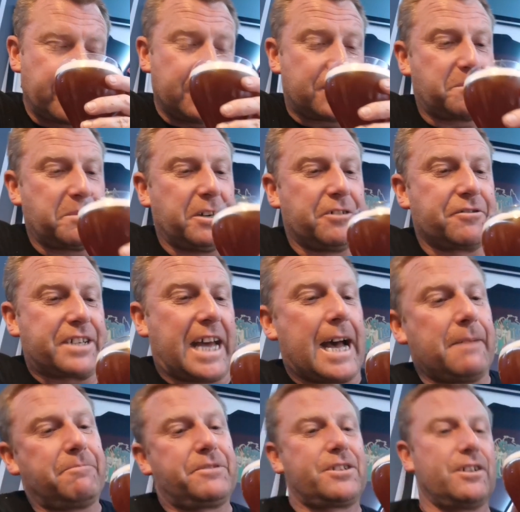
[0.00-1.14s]
It smells
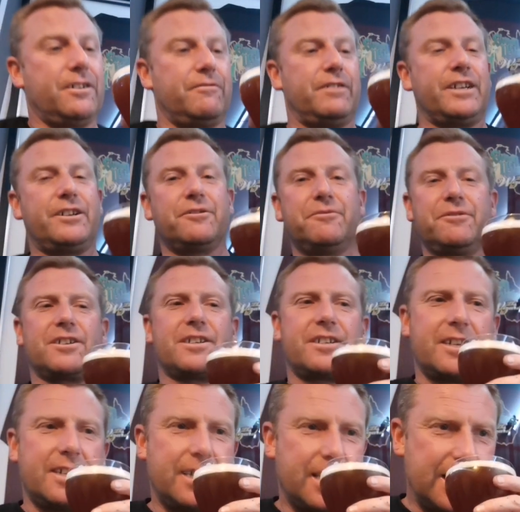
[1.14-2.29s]
absolutely gorgeous.